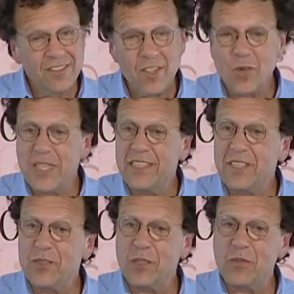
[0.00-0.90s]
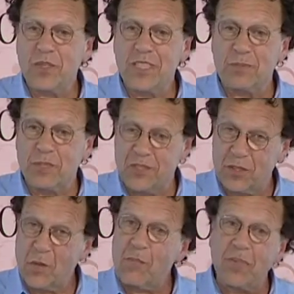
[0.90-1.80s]
no idea who he was, but
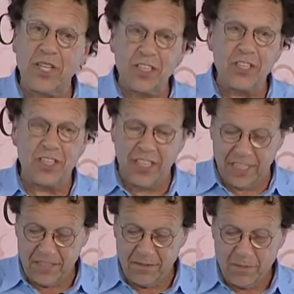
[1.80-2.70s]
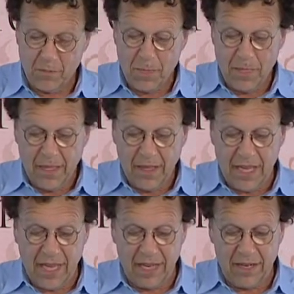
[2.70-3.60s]
sort of plunged in
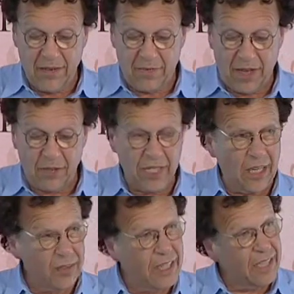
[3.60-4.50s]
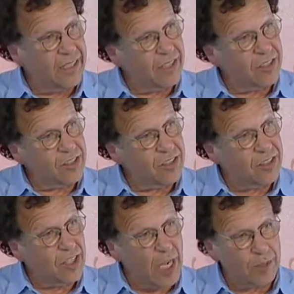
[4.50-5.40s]
and found out. Got another
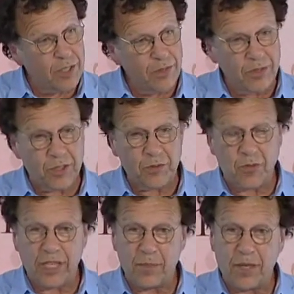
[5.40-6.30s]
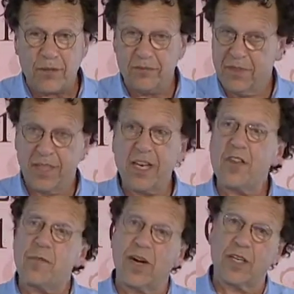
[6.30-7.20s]
job to, to write about
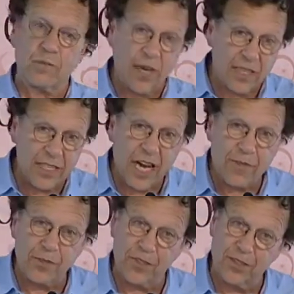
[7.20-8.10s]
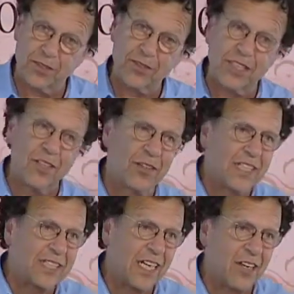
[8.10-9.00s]
another Mark, Mark Knopfler, who, you know, the
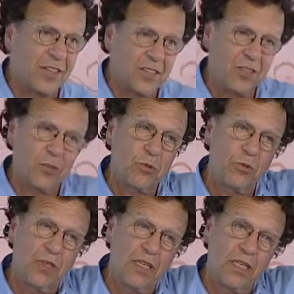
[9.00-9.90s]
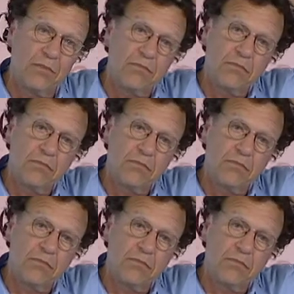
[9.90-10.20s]
guitarist who, uh,